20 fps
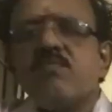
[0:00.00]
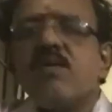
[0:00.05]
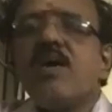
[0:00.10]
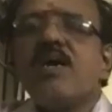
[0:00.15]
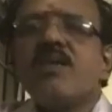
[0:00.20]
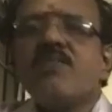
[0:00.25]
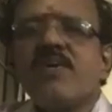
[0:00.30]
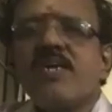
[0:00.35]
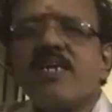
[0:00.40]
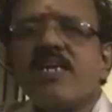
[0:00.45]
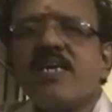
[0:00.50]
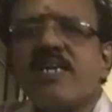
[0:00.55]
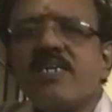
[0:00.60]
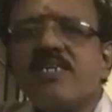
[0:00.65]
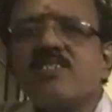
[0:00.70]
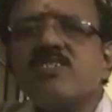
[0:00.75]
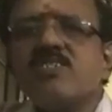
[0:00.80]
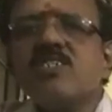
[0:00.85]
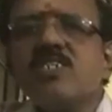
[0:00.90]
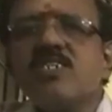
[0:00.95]
Or when
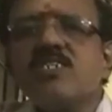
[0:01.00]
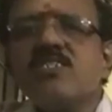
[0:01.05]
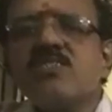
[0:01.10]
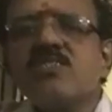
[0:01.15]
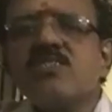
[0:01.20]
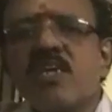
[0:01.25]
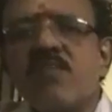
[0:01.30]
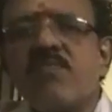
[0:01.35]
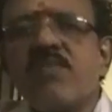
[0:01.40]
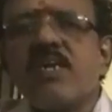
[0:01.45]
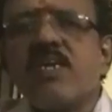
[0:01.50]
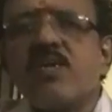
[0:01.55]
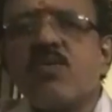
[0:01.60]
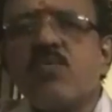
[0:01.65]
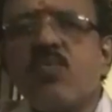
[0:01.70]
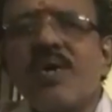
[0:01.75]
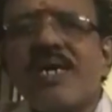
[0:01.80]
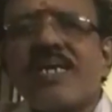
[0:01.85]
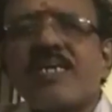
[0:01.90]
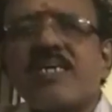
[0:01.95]
energy is
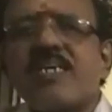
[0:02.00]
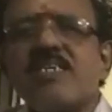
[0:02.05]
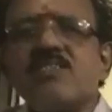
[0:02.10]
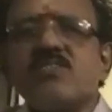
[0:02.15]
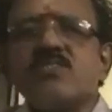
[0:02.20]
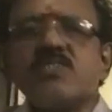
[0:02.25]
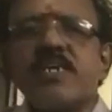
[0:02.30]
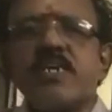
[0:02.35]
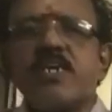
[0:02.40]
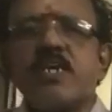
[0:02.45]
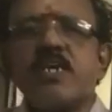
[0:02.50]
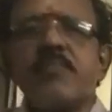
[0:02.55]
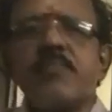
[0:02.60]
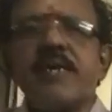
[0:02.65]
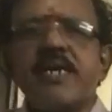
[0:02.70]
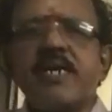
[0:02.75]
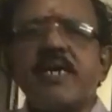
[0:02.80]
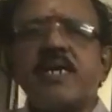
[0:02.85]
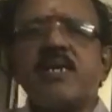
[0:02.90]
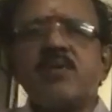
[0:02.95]
given, work is said to
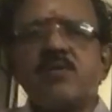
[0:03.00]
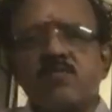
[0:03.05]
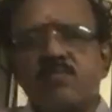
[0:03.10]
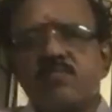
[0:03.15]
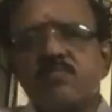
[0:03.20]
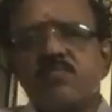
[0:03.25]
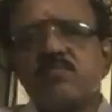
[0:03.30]
be done.